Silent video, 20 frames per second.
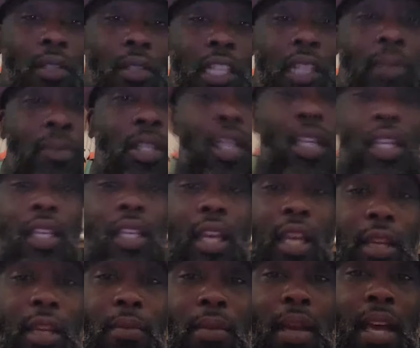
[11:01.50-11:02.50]
Slim Shady
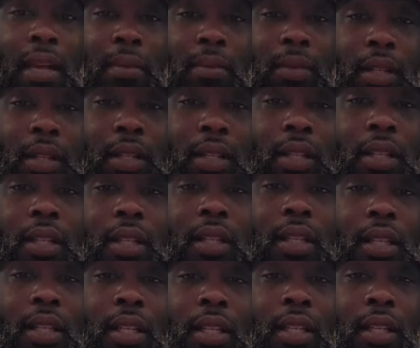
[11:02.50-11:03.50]
Kane back, man.
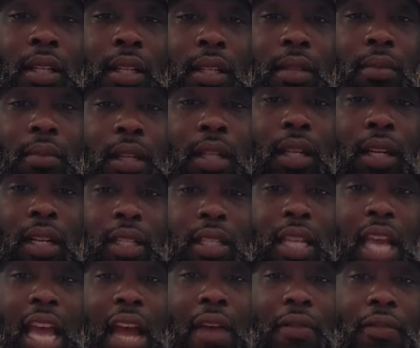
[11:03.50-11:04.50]
Because
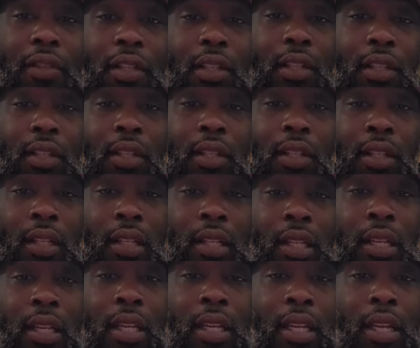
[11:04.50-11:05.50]
after
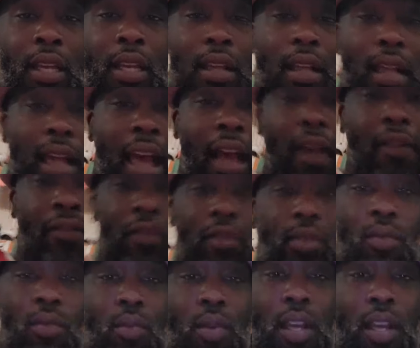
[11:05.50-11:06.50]

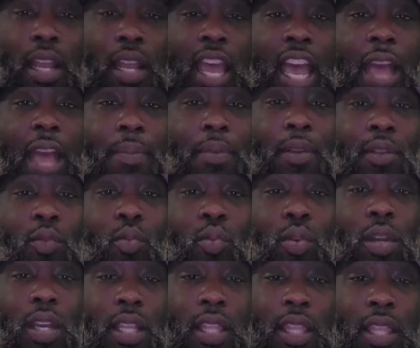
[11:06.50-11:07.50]
what happened
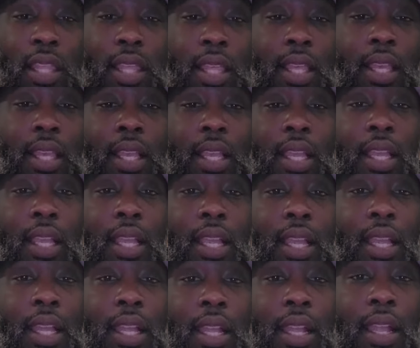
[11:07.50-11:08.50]
with
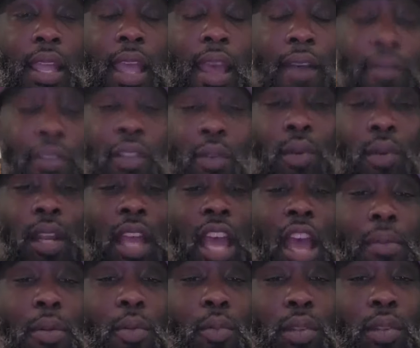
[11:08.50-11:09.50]

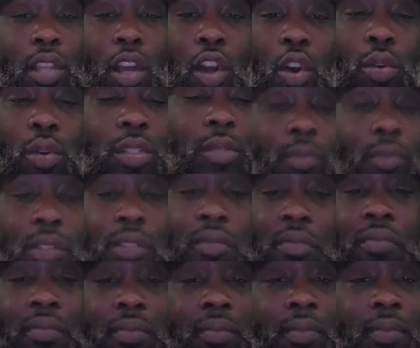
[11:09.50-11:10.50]
the wholesome
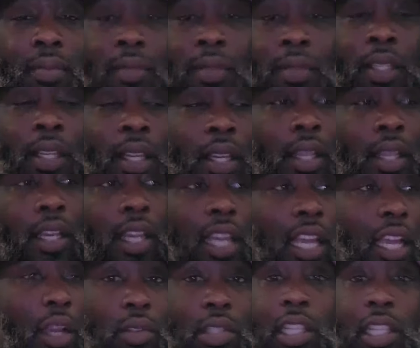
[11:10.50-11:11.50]
one,
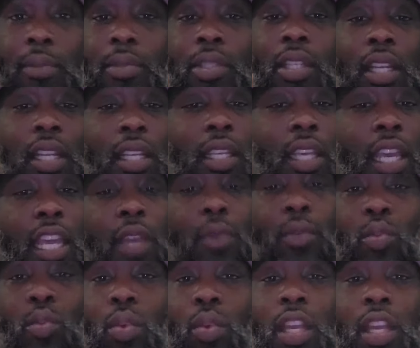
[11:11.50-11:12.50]
hell, Slim Shady
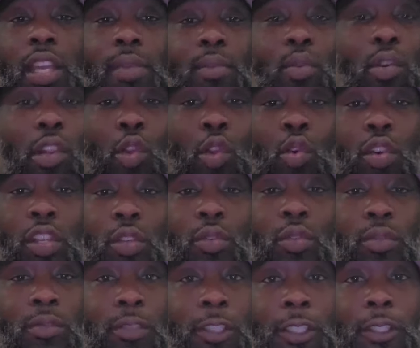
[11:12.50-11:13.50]
Kane was way more
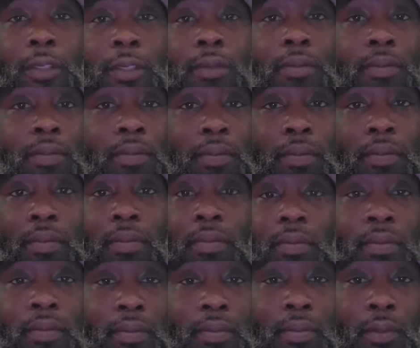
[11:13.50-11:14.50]
loyal.
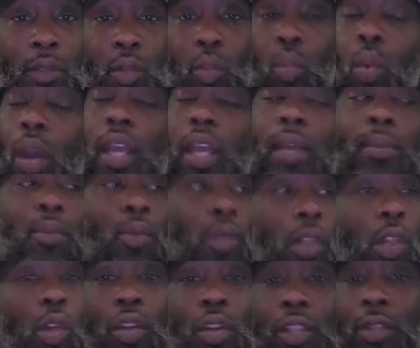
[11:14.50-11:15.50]
Way
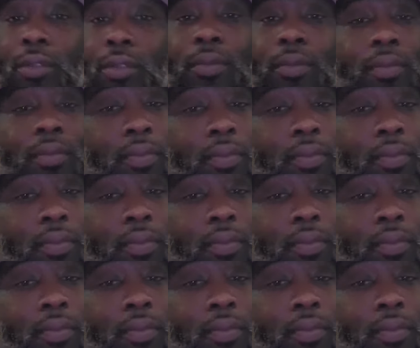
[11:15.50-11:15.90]
more loyal.